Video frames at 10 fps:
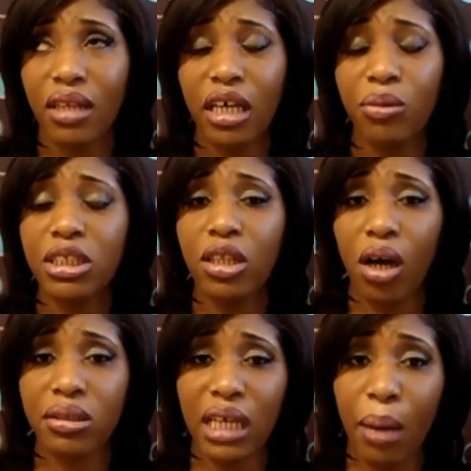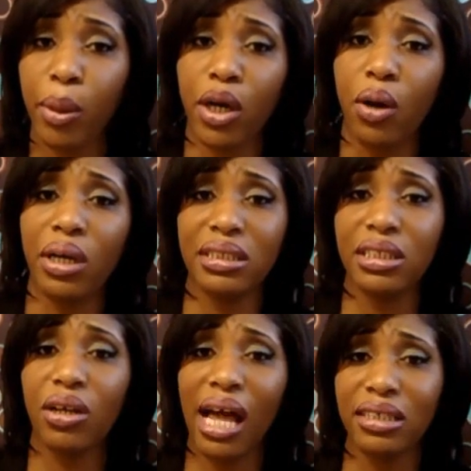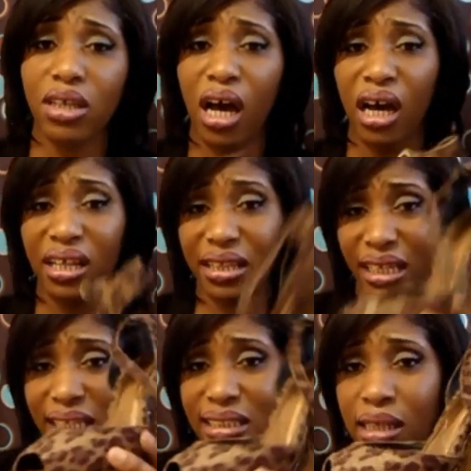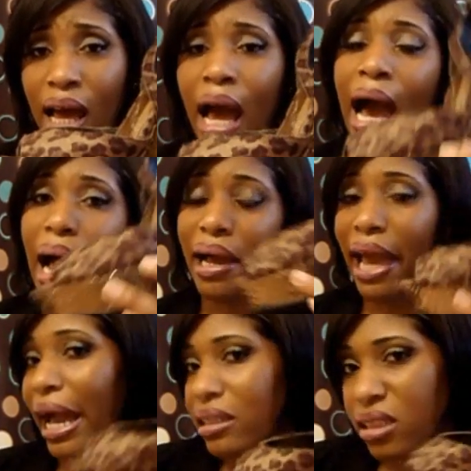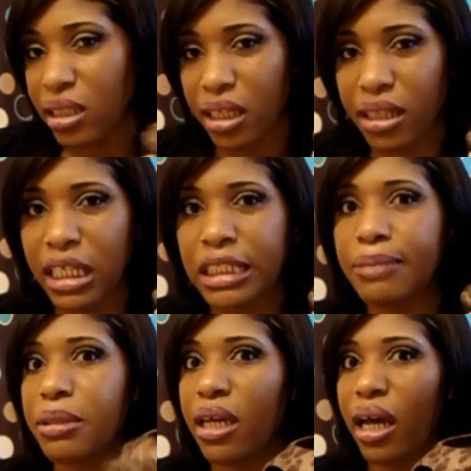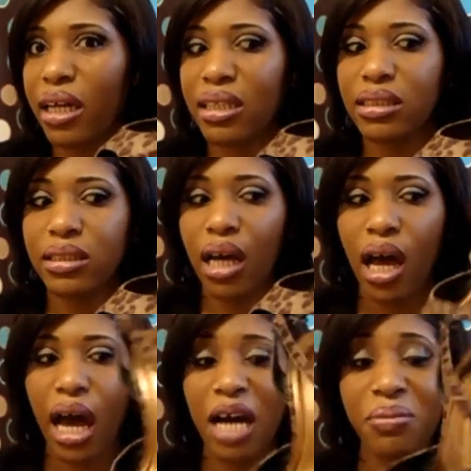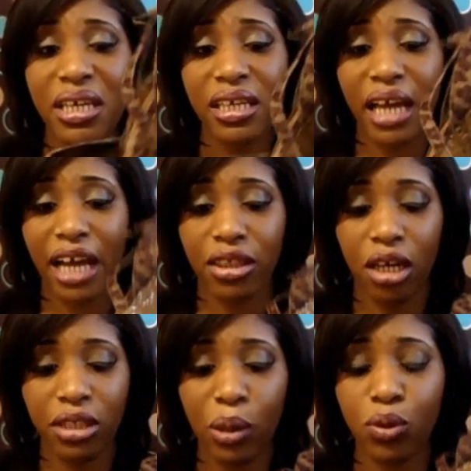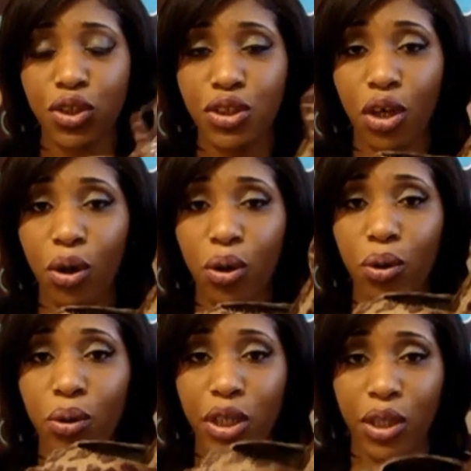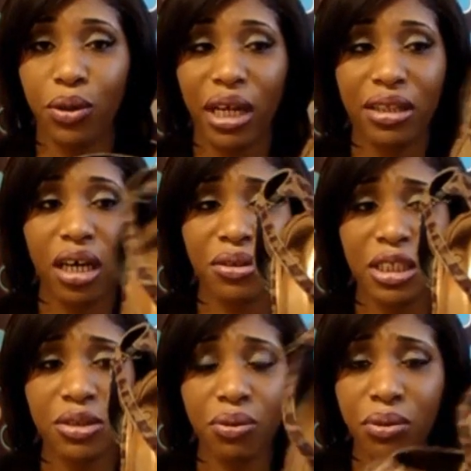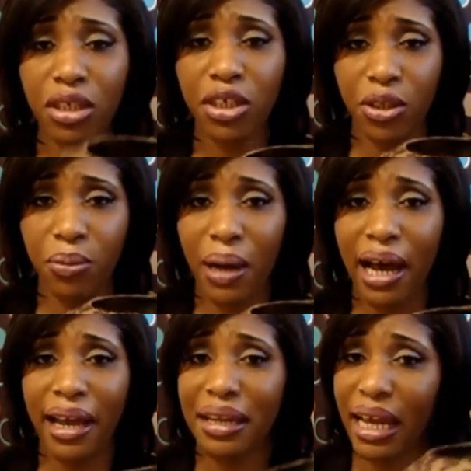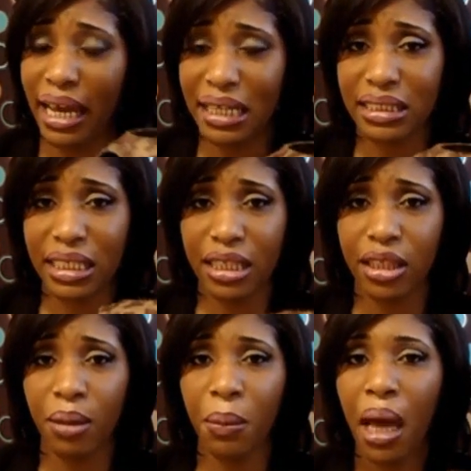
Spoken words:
a long time ago until I saw these. I had to get these because, I mean, I thought they were so cute. I thought these were really cutie pie and I had to get them,